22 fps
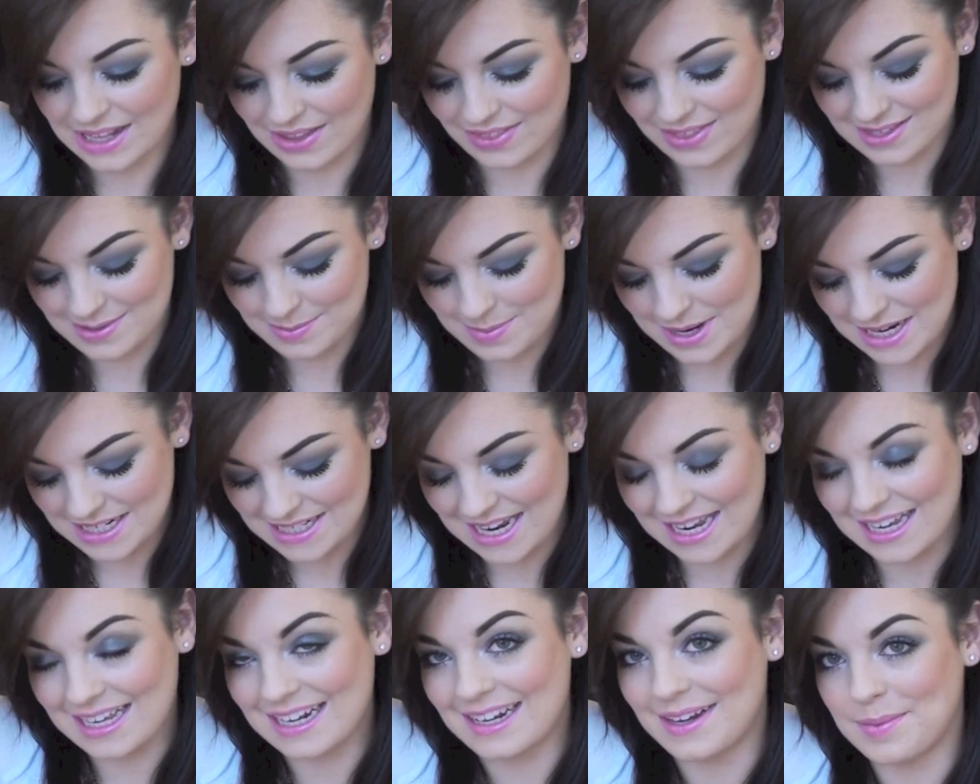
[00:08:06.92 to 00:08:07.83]
Now this might
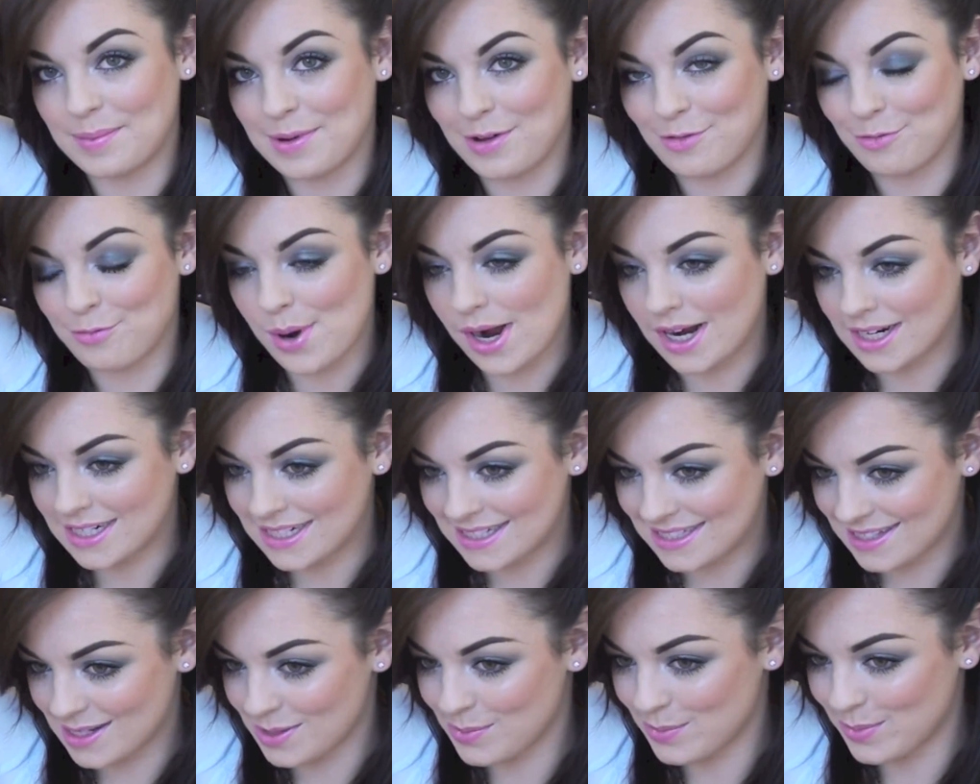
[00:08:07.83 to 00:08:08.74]
take a little bit of
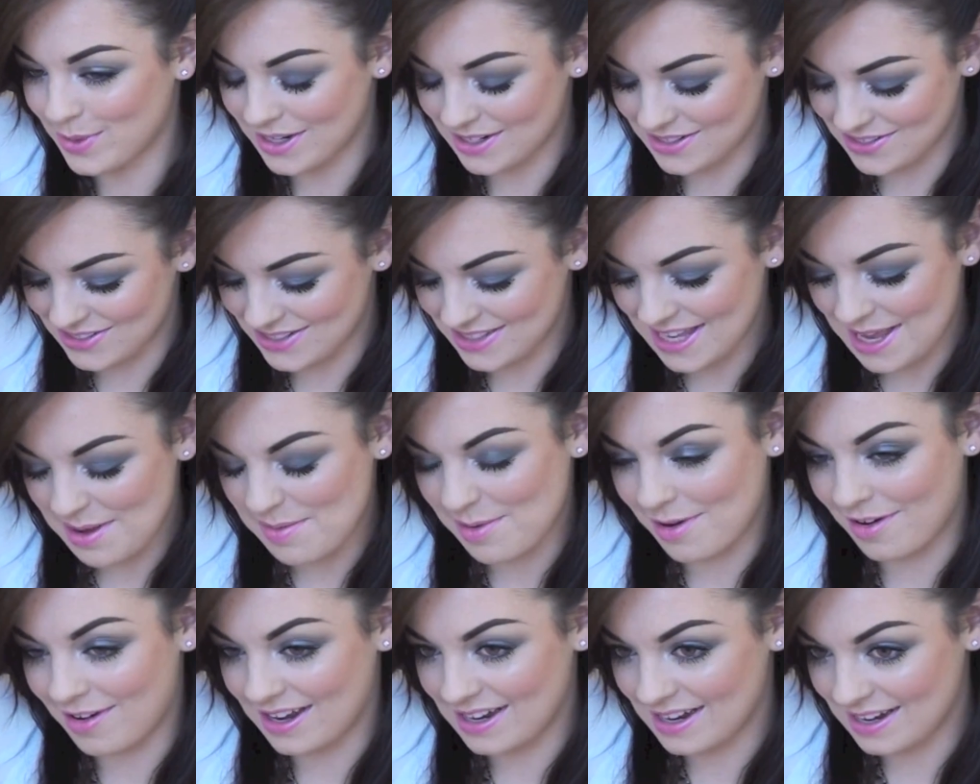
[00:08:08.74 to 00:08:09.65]
practicing, but just keep
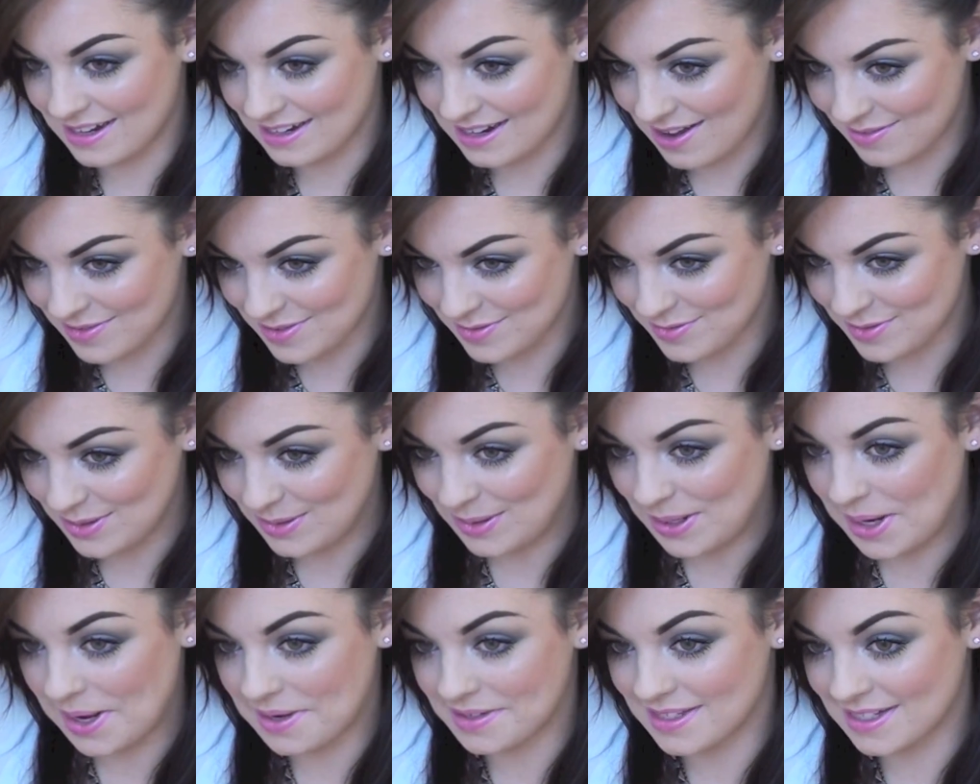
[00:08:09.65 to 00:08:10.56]
going and have a few
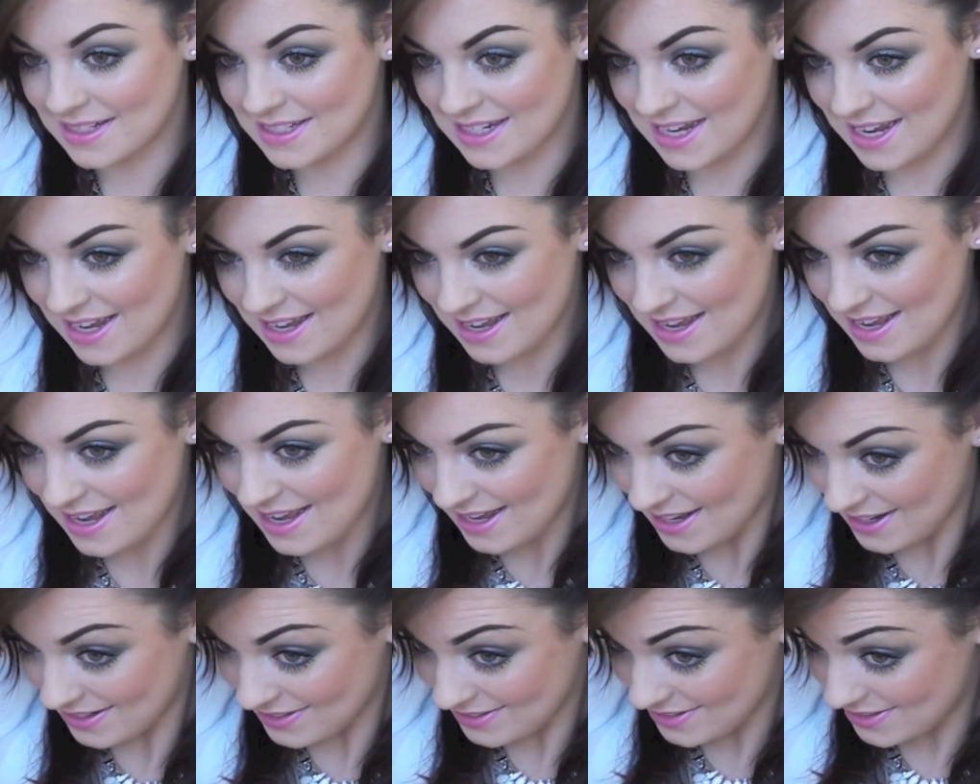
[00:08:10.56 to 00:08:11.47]
goes at it
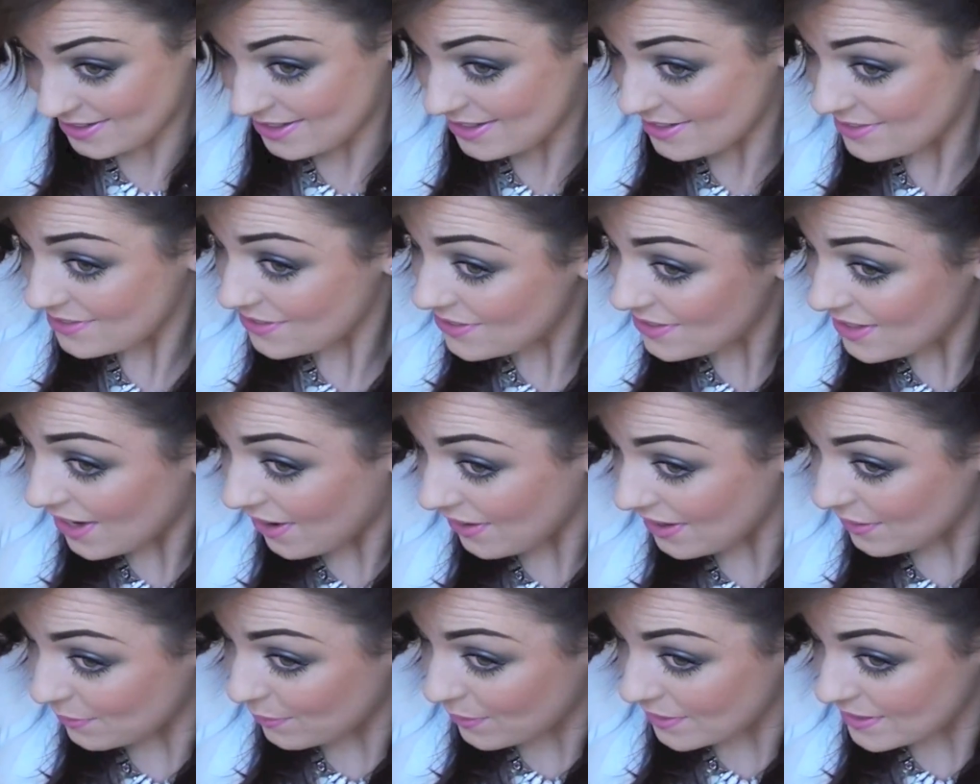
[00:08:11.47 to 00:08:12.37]
until it's just
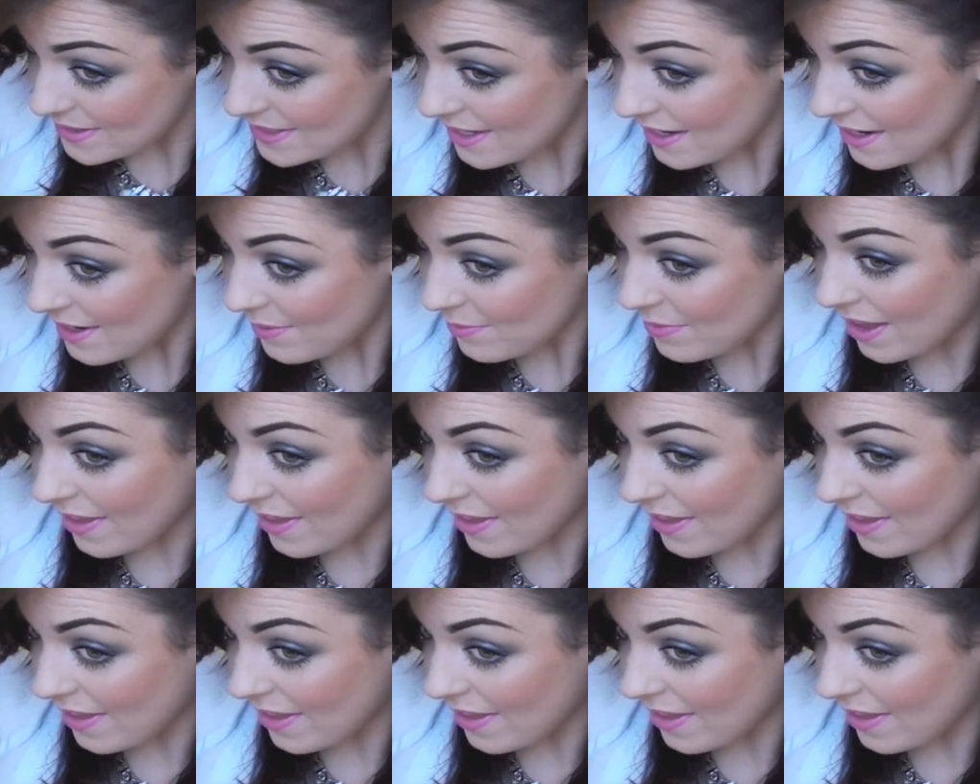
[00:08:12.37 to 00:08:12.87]
how you want it,